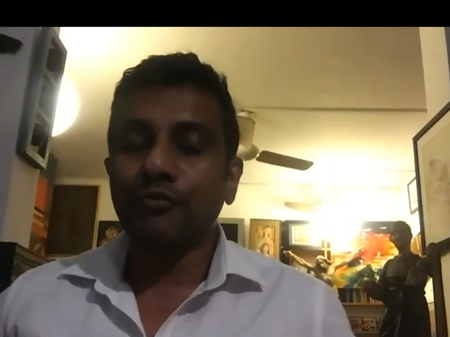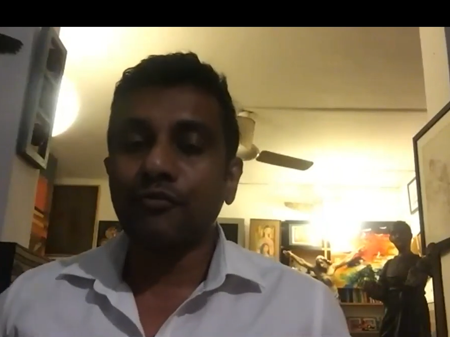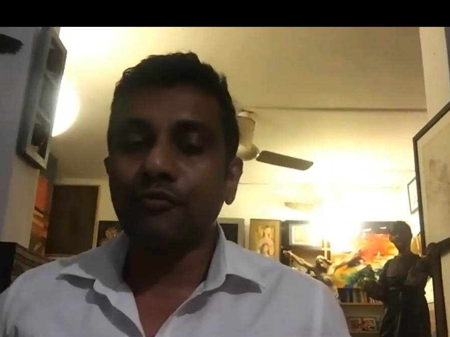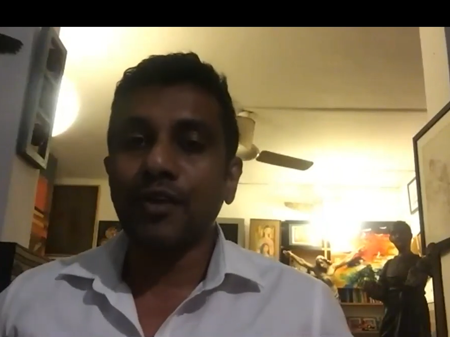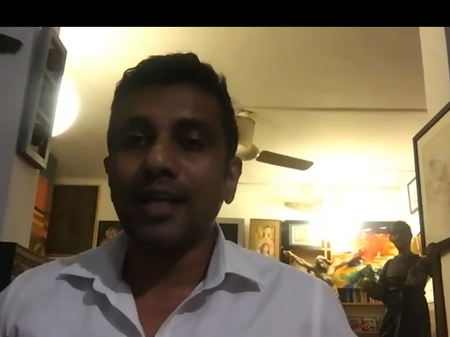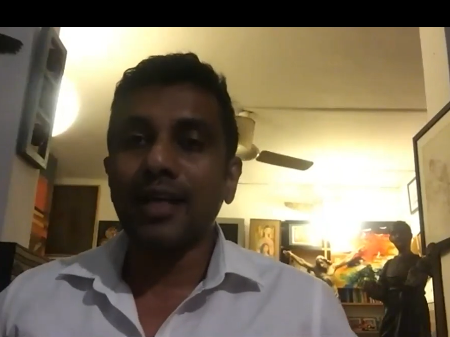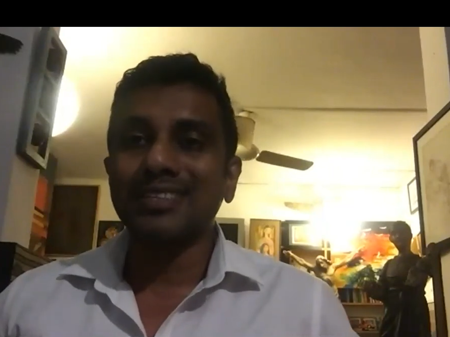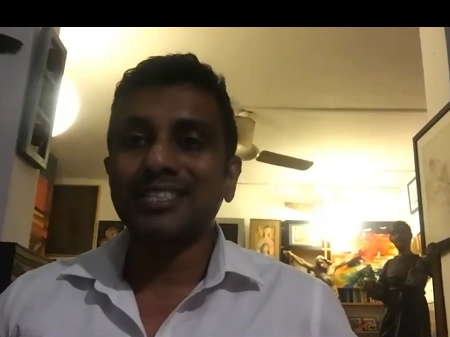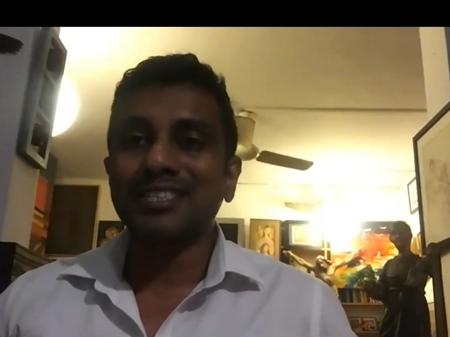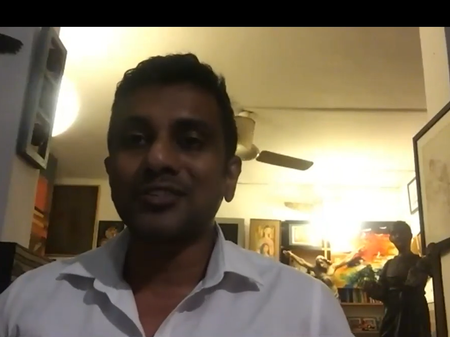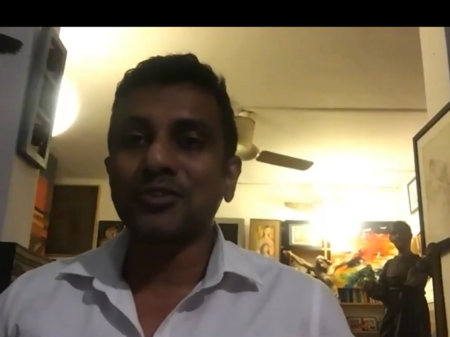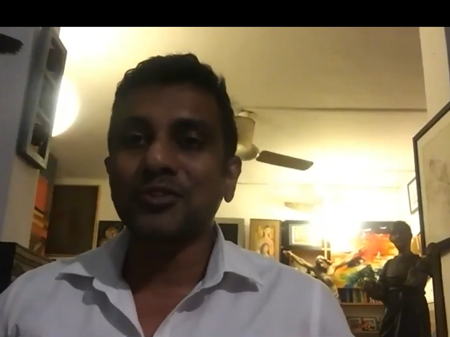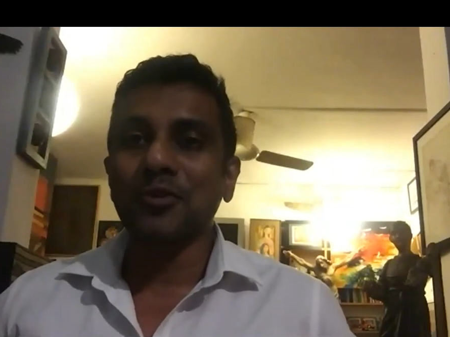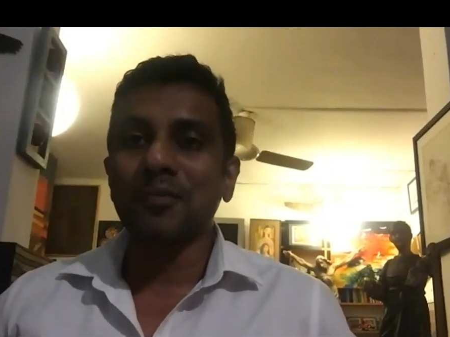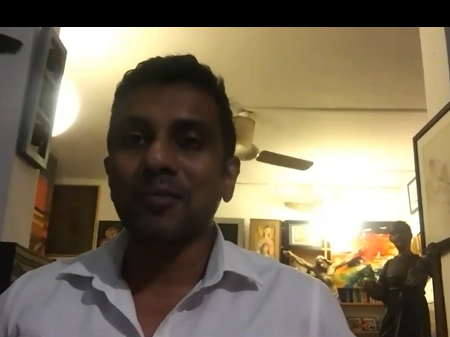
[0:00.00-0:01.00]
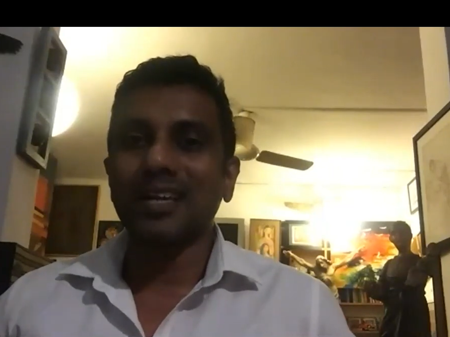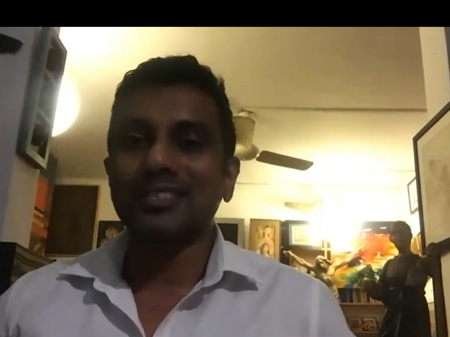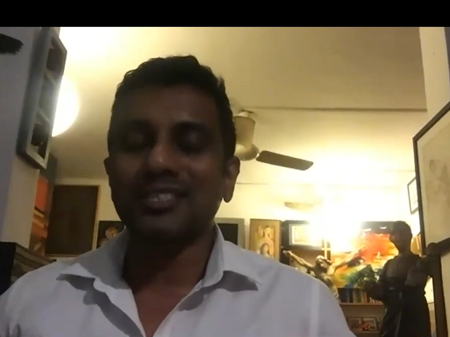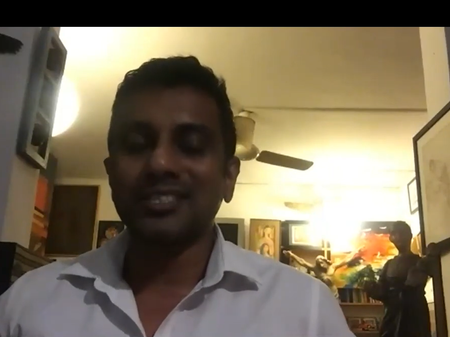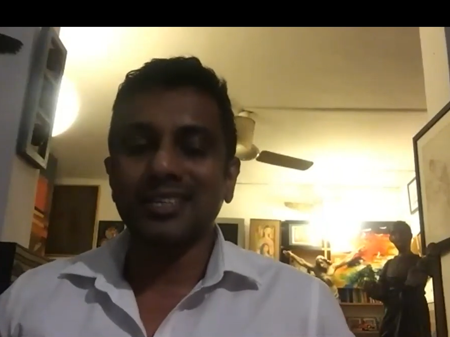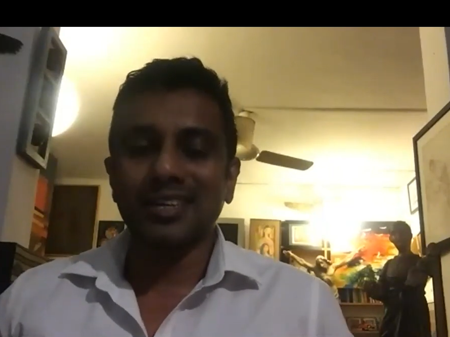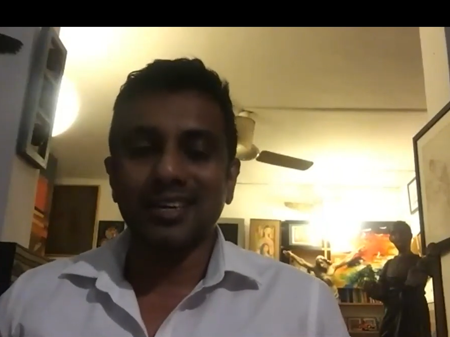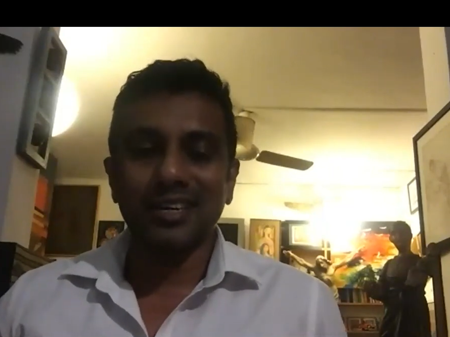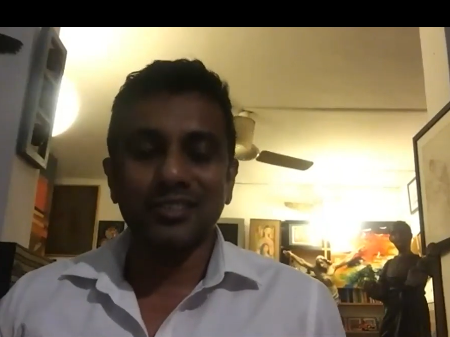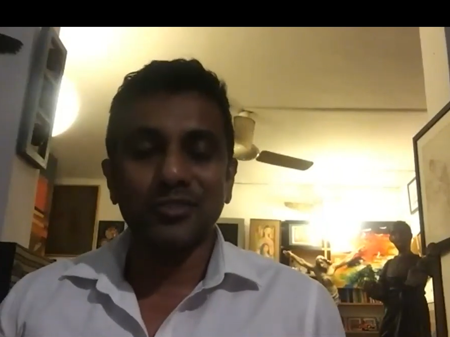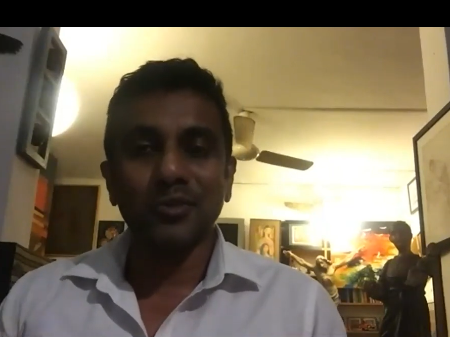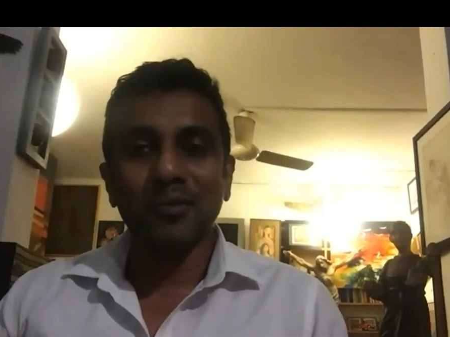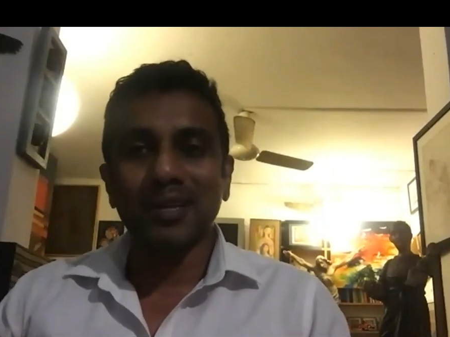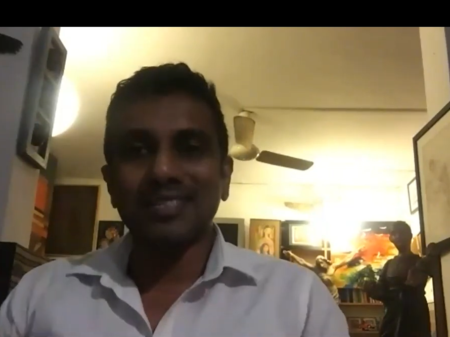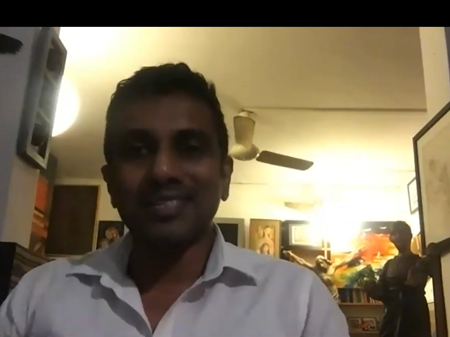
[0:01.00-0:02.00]
felt so much
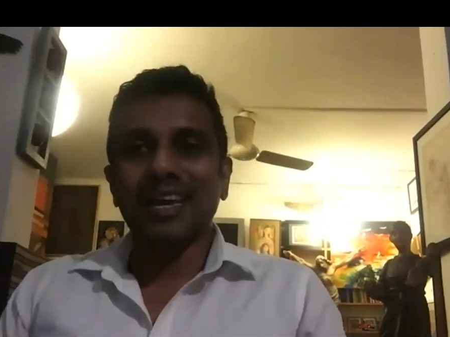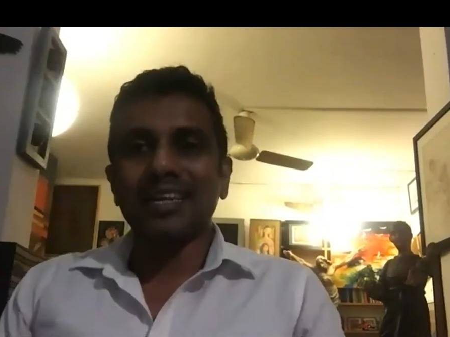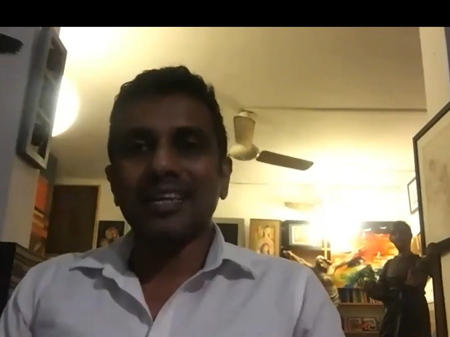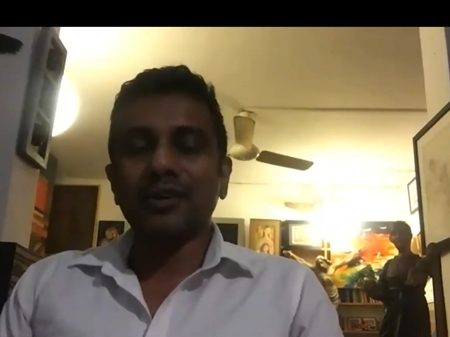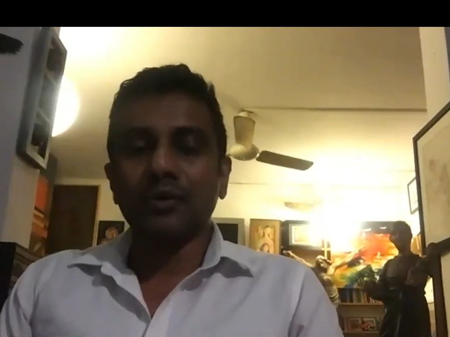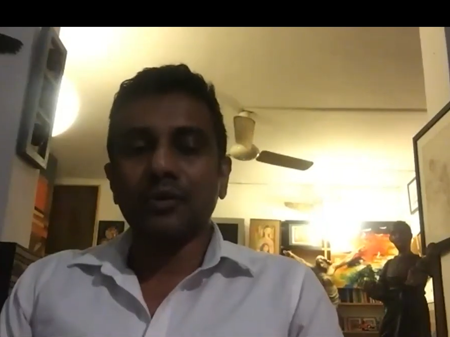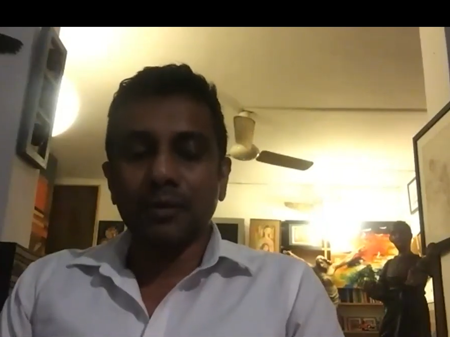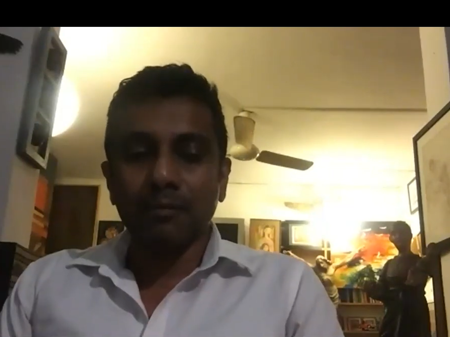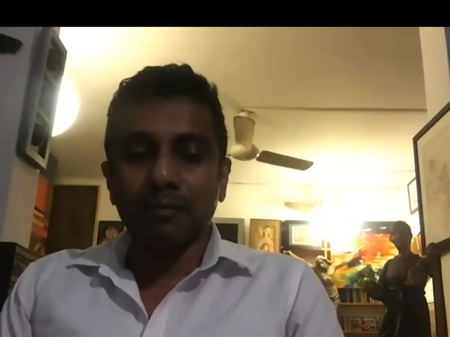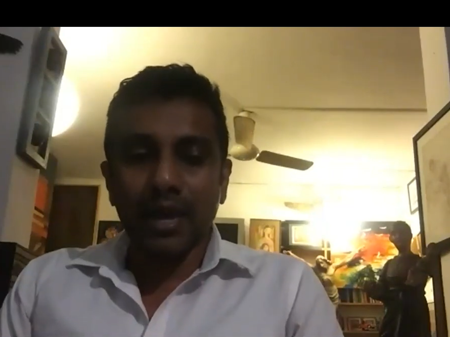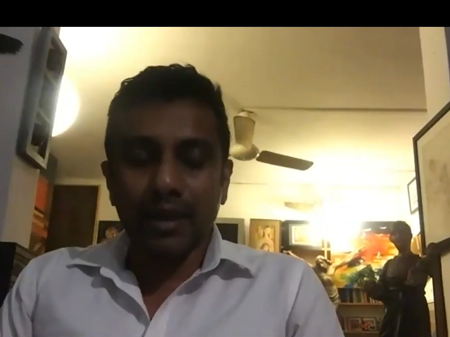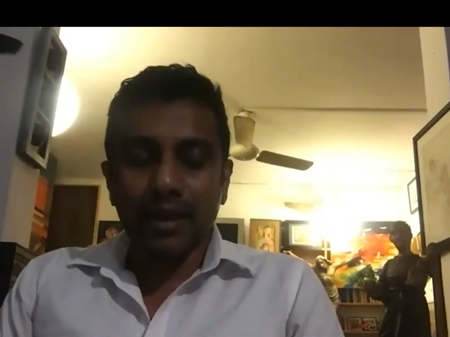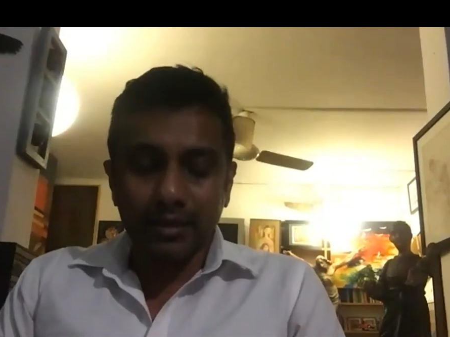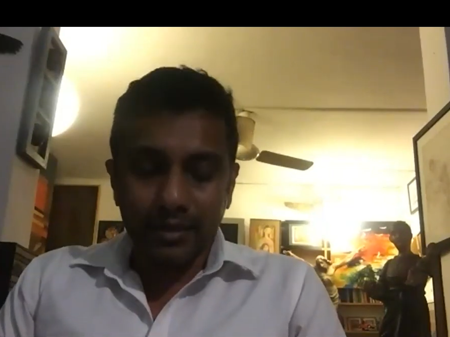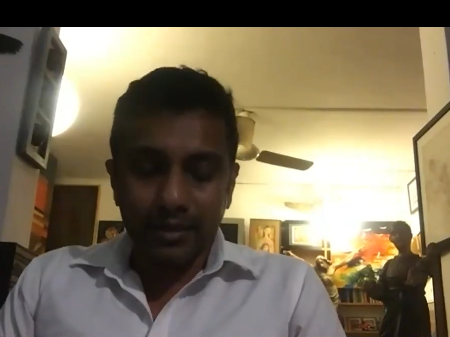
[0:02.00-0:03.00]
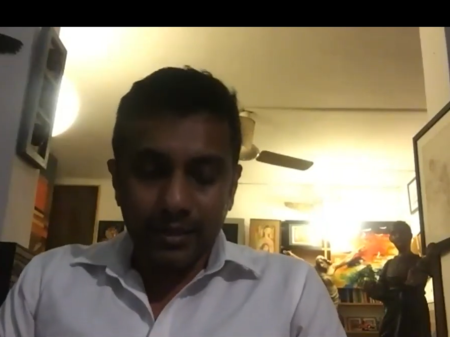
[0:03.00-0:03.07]
lighter going back.